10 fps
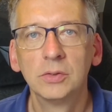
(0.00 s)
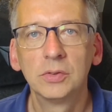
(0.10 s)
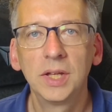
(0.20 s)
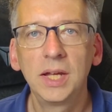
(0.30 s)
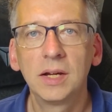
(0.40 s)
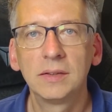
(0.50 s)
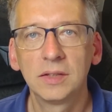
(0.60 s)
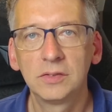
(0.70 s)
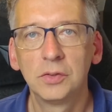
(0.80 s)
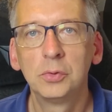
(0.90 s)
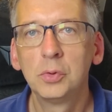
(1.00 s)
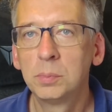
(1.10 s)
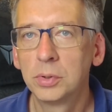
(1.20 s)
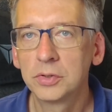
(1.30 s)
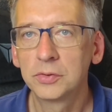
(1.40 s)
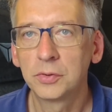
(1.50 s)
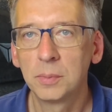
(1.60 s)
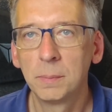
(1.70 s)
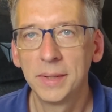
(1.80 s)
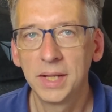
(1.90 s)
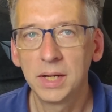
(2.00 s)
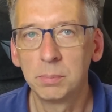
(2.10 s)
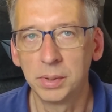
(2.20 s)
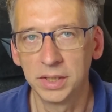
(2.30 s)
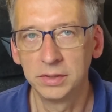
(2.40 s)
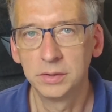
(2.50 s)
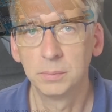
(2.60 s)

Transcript: Today I test two boards from BananaPi, the